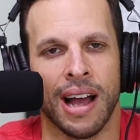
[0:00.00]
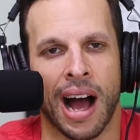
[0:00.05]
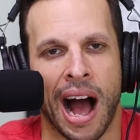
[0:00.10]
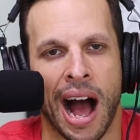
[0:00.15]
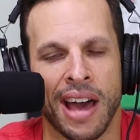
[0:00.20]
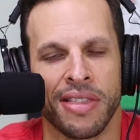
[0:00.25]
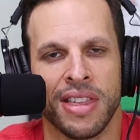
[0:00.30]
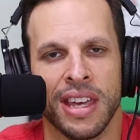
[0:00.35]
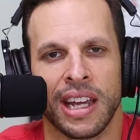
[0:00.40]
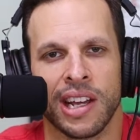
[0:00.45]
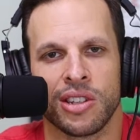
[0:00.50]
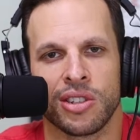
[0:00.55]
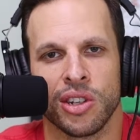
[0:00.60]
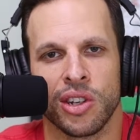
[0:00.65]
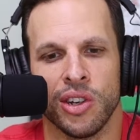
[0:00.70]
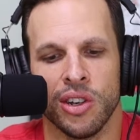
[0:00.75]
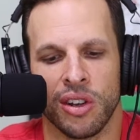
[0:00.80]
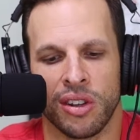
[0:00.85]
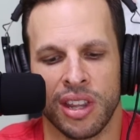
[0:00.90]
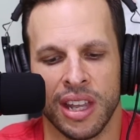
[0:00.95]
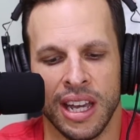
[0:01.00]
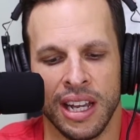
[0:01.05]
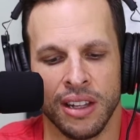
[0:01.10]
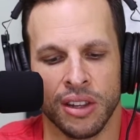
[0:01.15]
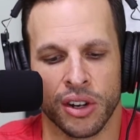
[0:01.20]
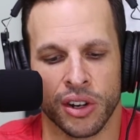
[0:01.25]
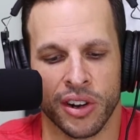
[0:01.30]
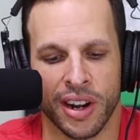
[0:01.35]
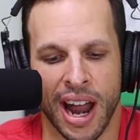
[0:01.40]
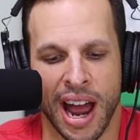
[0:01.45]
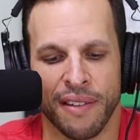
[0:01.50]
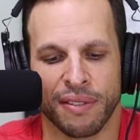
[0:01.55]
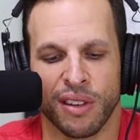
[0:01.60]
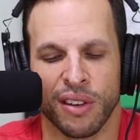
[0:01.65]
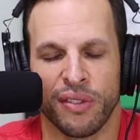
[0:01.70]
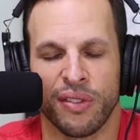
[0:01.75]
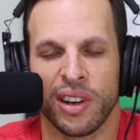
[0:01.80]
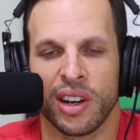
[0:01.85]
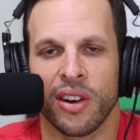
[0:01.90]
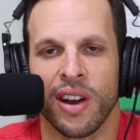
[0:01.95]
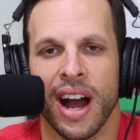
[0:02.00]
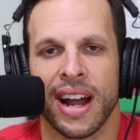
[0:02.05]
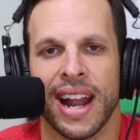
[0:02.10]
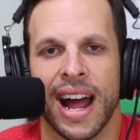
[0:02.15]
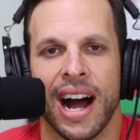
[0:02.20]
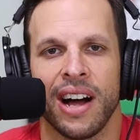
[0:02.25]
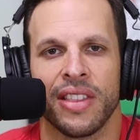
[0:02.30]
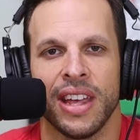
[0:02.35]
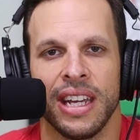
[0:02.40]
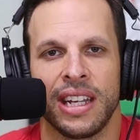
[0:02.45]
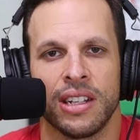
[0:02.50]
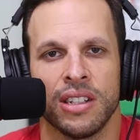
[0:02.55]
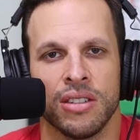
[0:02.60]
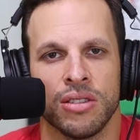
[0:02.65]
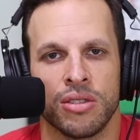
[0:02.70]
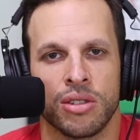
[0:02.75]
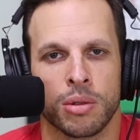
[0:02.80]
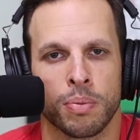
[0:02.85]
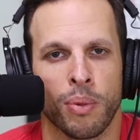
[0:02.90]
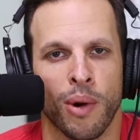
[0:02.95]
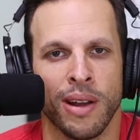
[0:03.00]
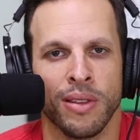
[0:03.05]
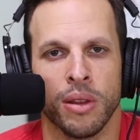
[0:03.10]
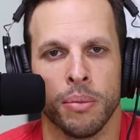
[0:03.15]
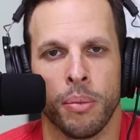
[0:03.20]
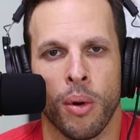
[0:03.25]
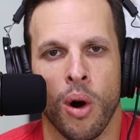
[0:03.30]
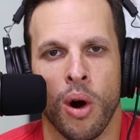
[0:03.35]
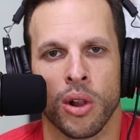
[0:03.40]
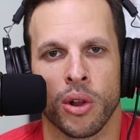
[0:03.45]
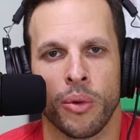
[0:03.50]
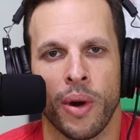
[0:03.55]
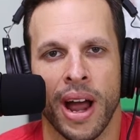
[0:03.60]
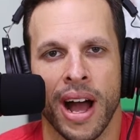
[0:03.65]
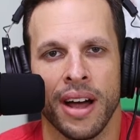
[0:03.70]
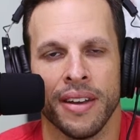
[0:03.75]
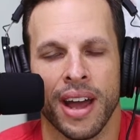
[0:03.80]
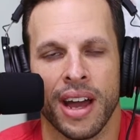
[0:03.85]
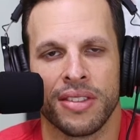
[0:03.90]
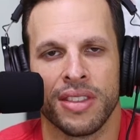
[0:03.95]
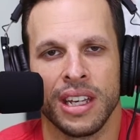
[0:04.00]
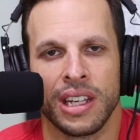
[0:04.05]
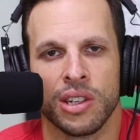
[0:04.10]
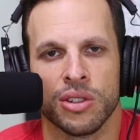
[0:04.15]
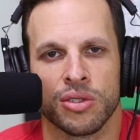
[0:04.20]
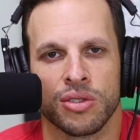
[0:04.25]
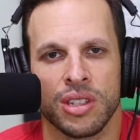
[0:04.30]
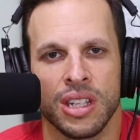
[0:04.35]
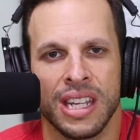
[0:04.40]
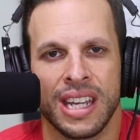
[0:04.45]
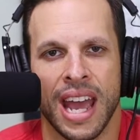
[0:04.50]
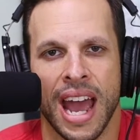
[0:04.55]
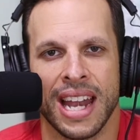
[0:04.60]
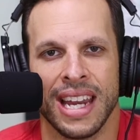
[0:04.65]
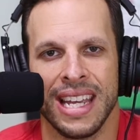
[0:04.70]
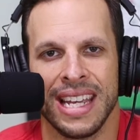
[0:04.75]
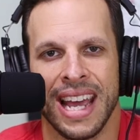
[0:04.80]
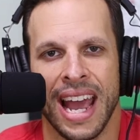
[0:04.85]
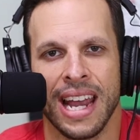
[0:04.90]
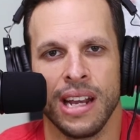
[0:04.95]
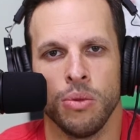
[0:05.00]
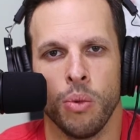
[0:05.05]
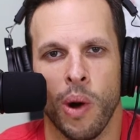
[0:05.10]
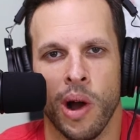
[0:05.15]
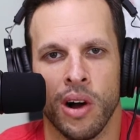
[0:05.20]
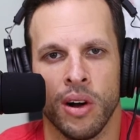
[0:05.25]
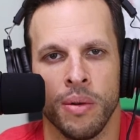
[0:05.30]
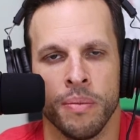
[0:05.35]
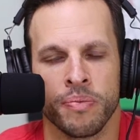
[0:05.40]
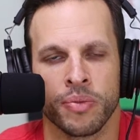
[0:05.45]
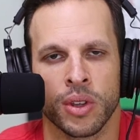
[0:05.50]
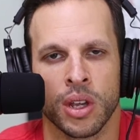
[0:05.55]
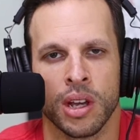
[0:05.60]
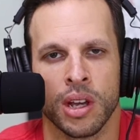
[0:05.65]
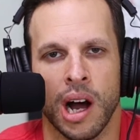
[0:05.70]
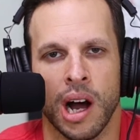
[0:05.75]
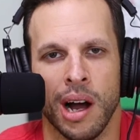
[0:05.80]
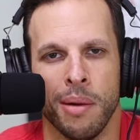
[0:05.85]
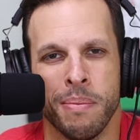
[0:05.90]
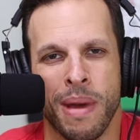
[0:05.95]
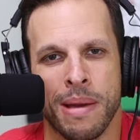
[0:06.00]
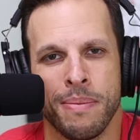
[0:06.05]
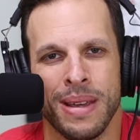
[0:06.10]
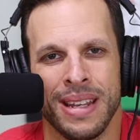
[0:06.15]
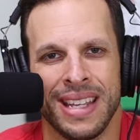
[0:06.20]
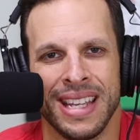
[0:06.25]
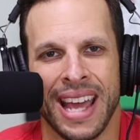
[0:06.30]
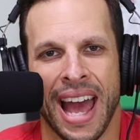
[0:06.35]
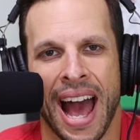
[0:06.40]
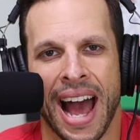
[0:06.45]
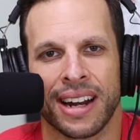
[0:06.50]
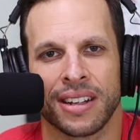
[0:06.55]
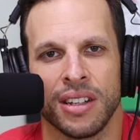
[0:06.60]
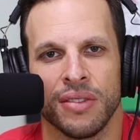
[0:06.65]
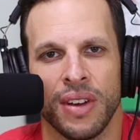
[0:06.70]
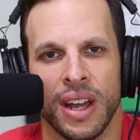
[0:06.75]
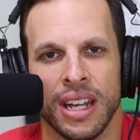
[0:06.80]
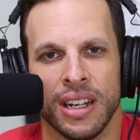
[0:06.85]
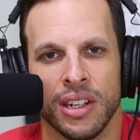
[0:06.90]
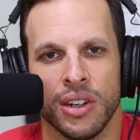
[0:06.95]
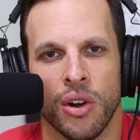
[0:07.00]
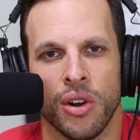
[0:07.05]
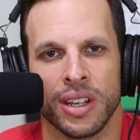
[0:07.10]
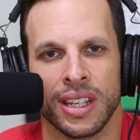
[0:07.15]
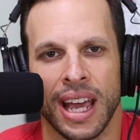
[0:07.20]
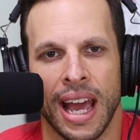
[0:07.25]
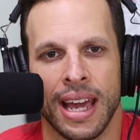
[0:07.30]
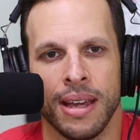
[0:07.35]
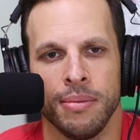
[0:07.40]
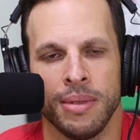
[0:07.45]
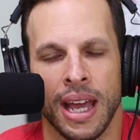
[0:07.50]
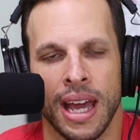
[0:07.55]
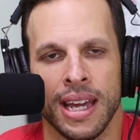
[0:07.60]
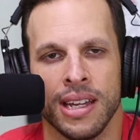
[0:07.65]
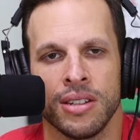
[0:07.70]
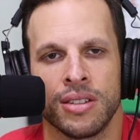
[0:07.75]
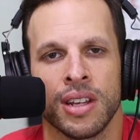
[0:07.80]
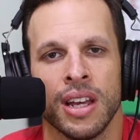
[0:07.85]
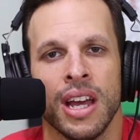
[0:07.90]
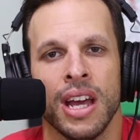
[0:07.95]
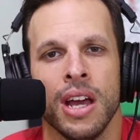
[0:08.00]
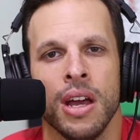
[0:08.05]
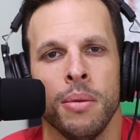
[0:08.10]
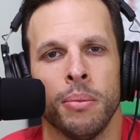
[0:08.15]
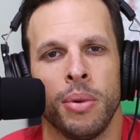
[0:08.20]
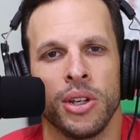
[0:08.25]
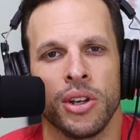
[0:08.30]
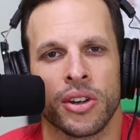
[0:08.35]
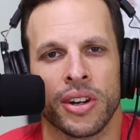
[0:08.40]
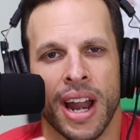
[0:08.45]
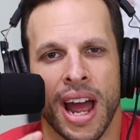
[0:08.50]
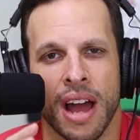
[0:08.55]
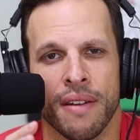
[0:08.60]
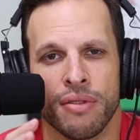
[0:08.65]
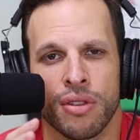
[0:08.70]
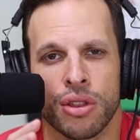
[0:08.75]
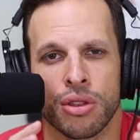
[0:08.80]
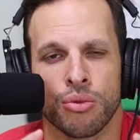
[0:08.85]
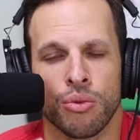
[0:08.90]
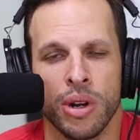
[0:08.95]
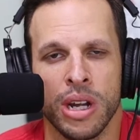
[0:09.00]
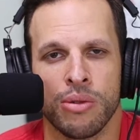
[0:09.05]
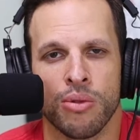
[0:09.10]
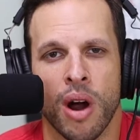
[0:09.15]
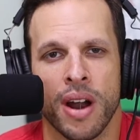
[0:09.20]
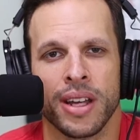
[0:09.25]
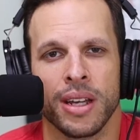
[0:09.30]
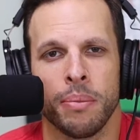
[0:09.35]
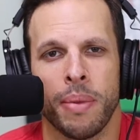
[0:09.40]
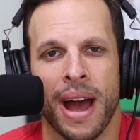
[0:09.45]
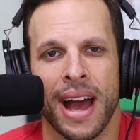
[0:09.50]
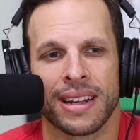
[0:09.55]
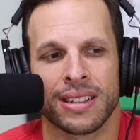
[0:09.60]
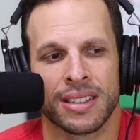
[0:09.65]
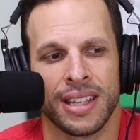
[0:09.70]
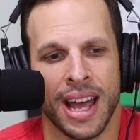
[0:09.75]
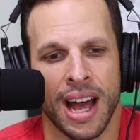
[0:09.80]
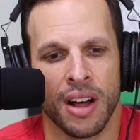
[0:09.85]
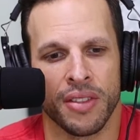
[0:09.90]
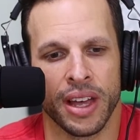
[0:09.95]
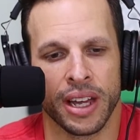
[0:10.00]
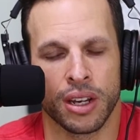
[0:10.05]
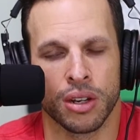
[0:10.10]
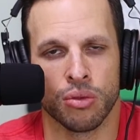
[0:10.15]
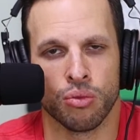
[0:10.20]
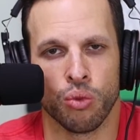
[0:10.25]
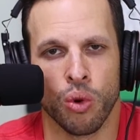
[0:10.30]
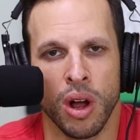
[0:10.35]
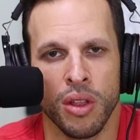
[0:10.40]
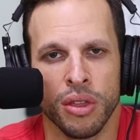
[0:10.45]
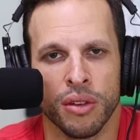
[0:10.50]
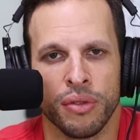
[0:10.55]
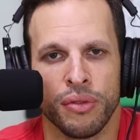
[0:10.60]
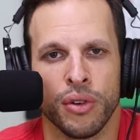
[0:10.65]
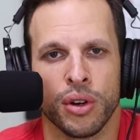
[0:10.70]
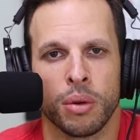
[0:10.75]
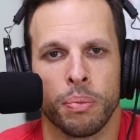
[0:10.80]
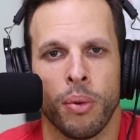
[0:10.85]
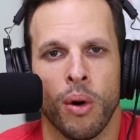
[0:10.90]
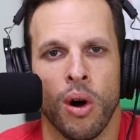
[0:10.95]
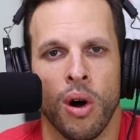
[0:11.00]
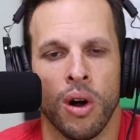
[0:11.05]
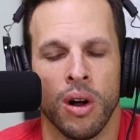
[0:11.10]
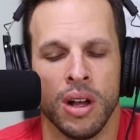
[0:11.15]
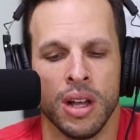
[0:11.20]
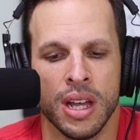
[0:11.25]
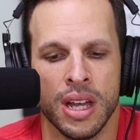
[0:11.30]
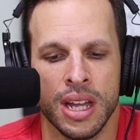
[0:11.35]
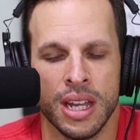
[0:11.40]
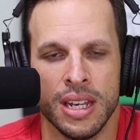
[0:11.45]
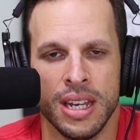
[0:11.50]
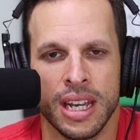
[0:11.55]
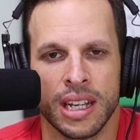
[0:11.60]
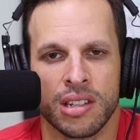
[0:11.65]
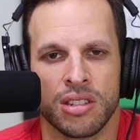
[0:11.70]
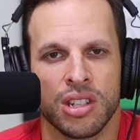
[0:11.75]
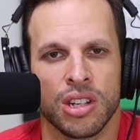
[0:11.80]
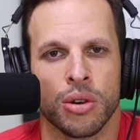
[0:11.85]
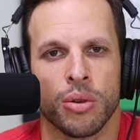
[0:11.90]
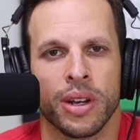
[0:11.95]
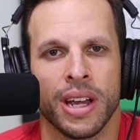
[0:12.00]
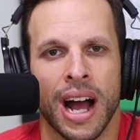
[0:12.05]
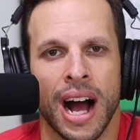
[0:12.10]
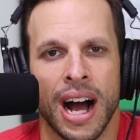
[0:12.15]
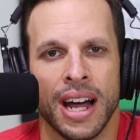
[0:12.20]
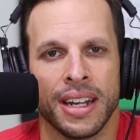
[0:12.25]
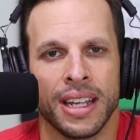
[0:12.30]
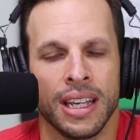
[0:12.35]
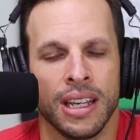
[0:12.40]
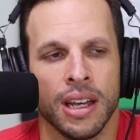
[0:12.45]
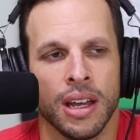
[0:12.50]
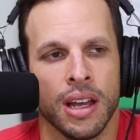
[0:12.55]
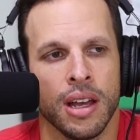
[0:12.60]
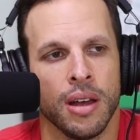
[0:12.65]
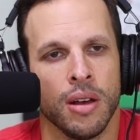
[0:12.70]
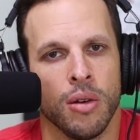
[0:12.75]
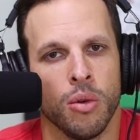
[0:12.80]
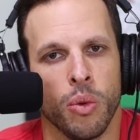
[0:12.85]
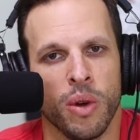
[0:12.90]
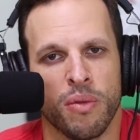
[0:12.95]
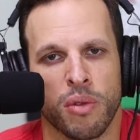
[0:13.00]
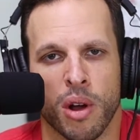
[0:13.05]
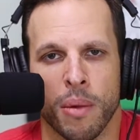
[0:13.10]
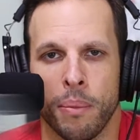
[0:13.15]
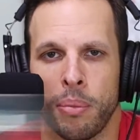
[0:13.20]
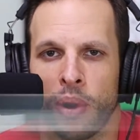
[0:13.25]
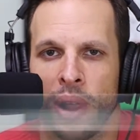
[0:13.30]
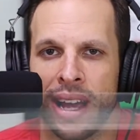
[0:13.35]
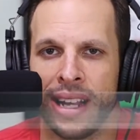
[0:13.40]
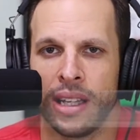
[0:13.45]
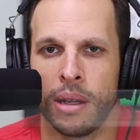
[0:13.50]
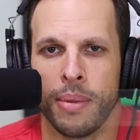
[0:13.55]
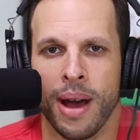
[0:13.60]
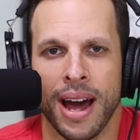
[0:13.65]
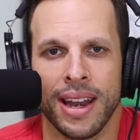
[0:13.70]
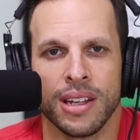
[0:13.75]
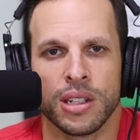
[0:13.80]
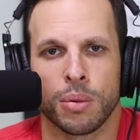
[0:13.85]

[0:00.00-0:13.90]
I think it's a good thing. They're going to have to figure out how they can spread the ball around. I think you'll see Kenny Gainwell maybe deactivated on game days, but you're going to have 3 running backs now that can run the football. Nick Sirianni, we've complained about